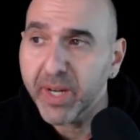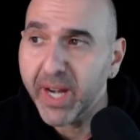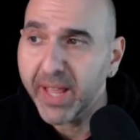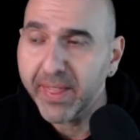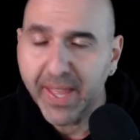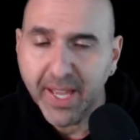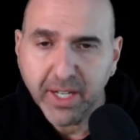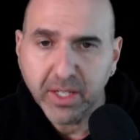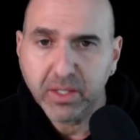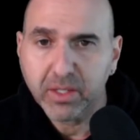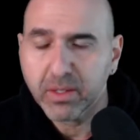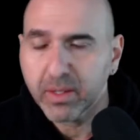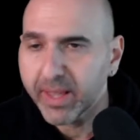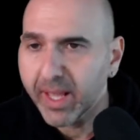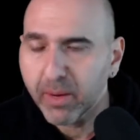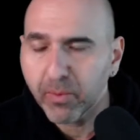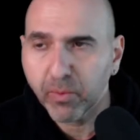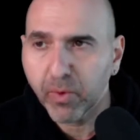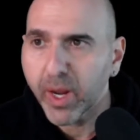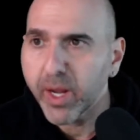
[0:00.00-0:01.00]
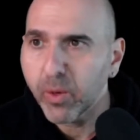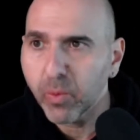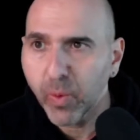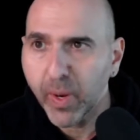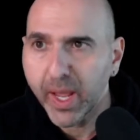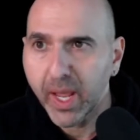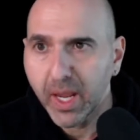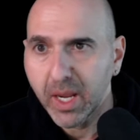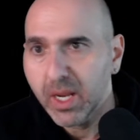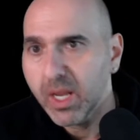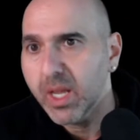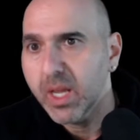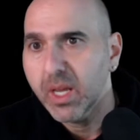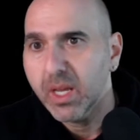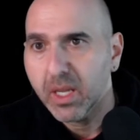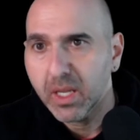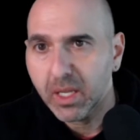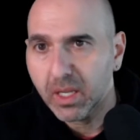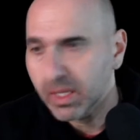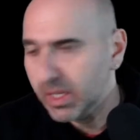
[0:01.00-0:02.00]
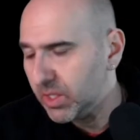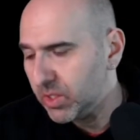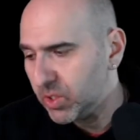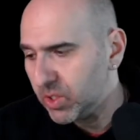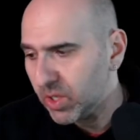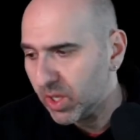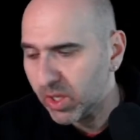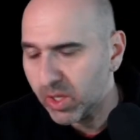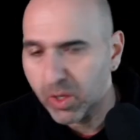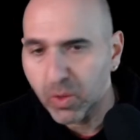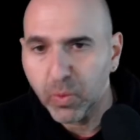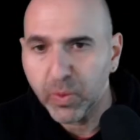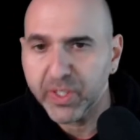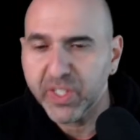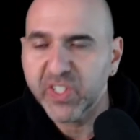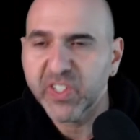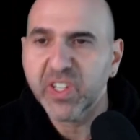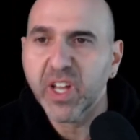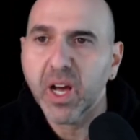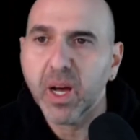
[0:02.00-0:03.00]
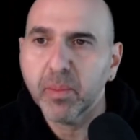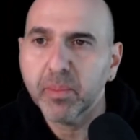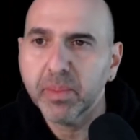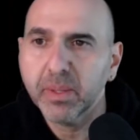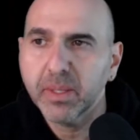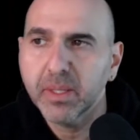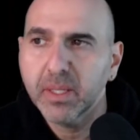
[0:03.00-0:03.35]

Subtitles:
And that right away is you would stop.